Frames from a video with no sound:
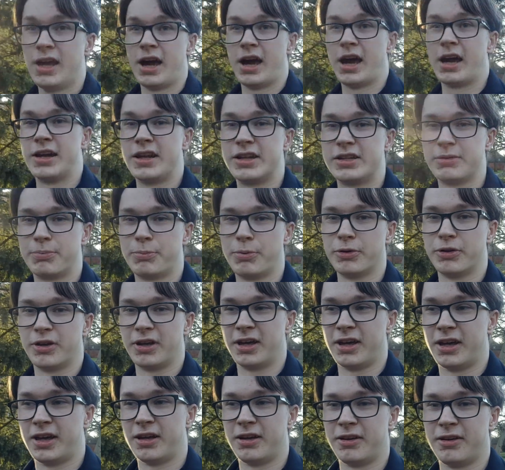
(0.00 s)
I need to put
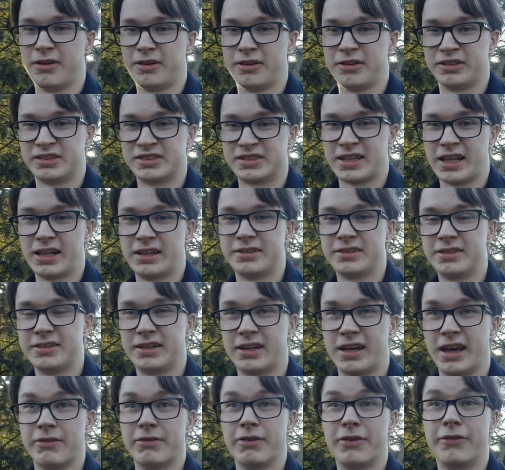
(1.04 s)
a skeleton
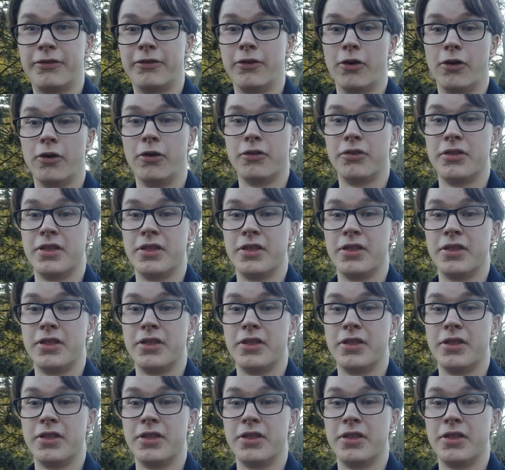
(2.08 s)
together for